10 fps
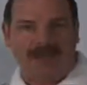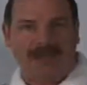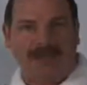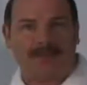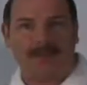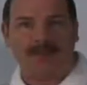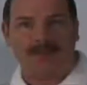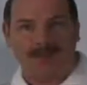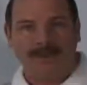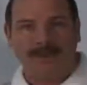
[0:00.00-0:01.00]
denominator
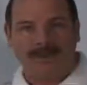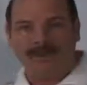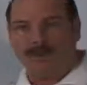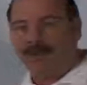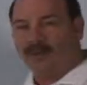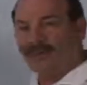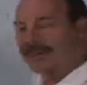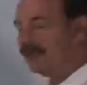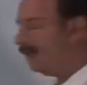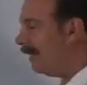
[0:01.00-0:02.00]
when we have small numbers
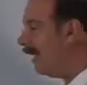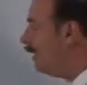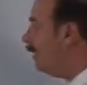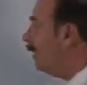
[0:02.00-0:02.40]
like that